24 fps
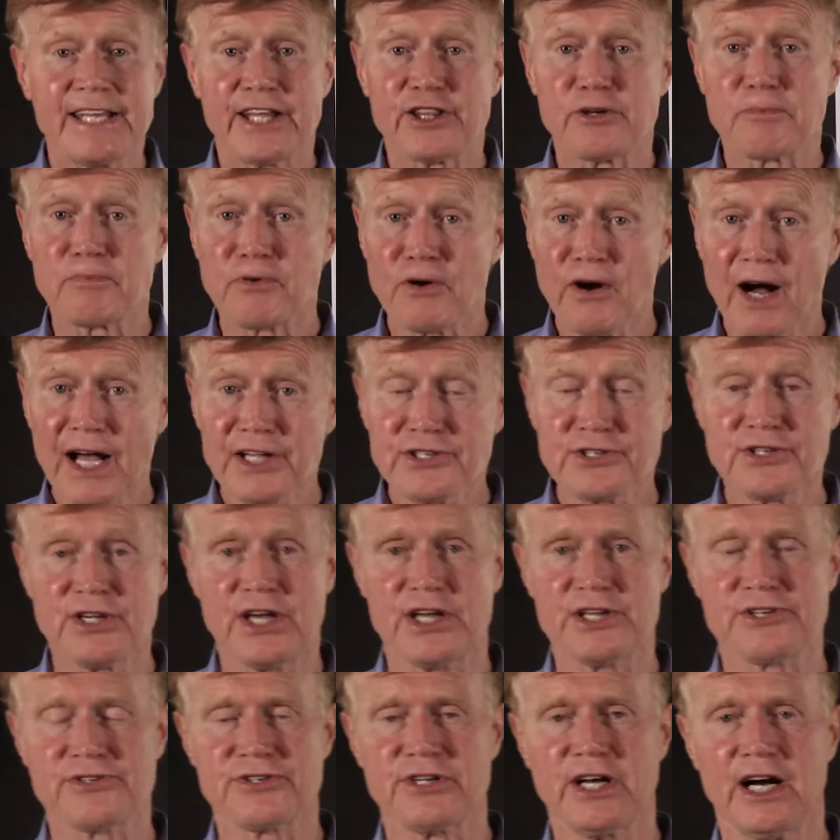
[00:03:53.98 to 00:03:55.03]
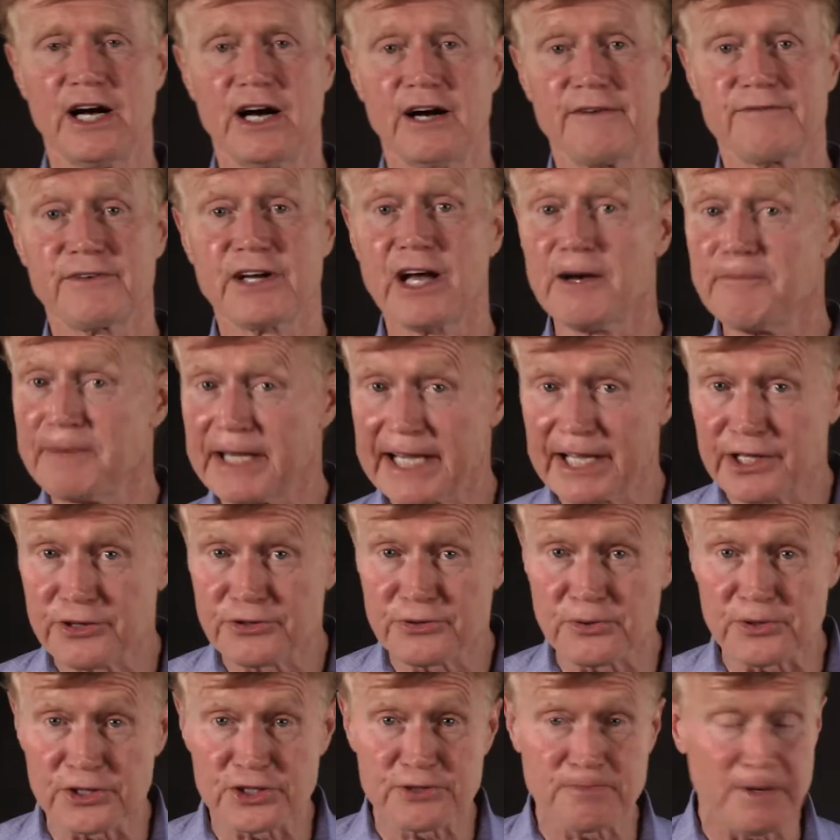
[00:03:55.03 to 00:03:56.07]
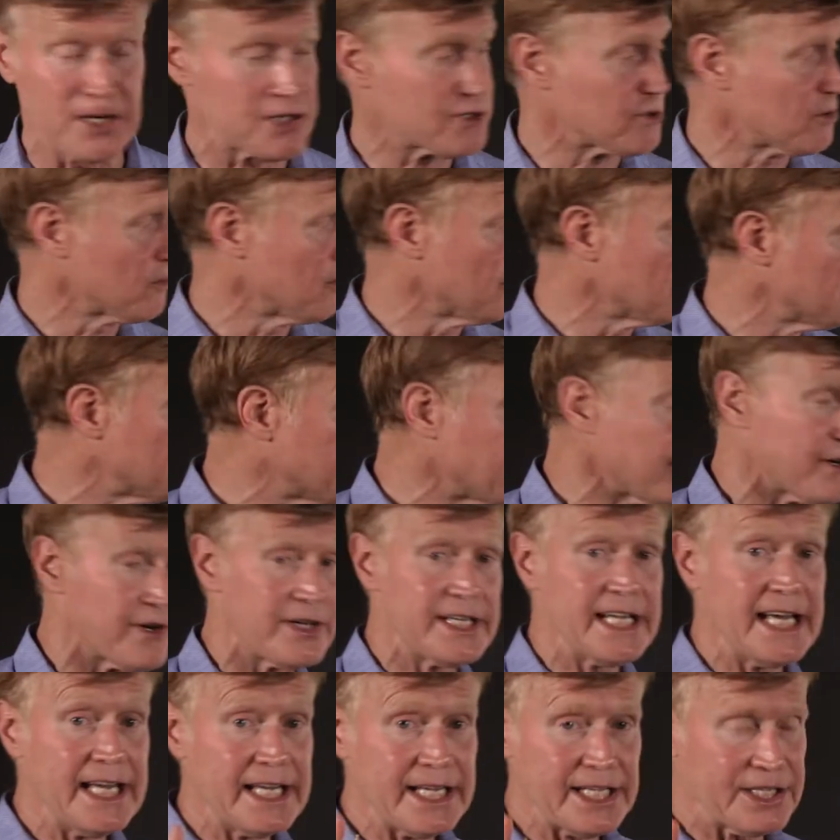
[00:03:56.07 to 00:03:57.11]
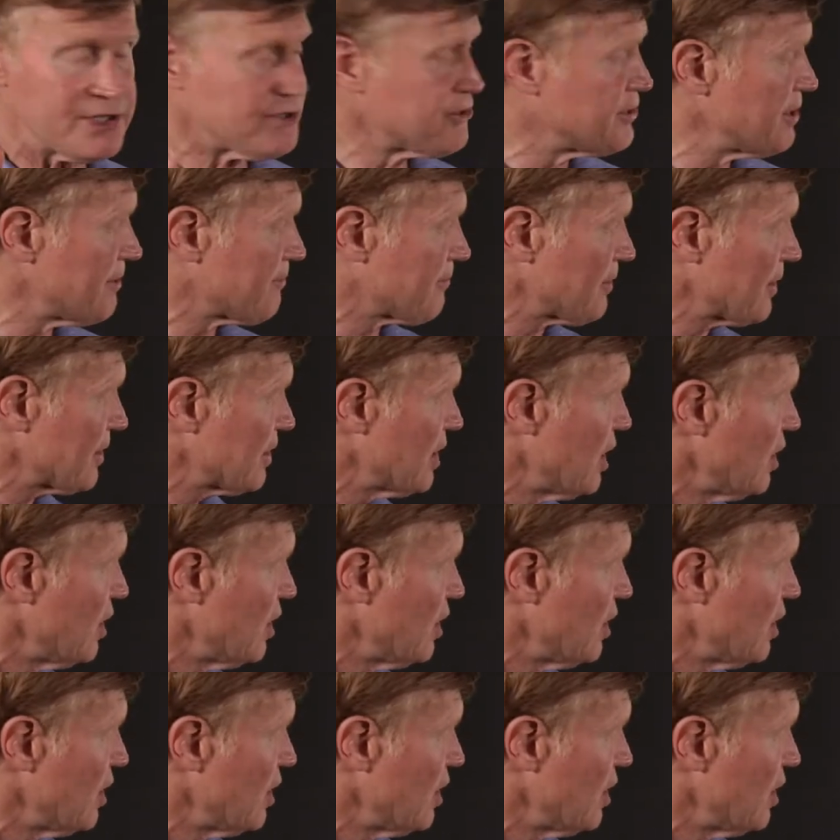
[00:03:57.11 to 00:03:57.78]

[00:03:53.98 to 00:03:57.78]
Now, the process of coming in through a special enrollment period is different.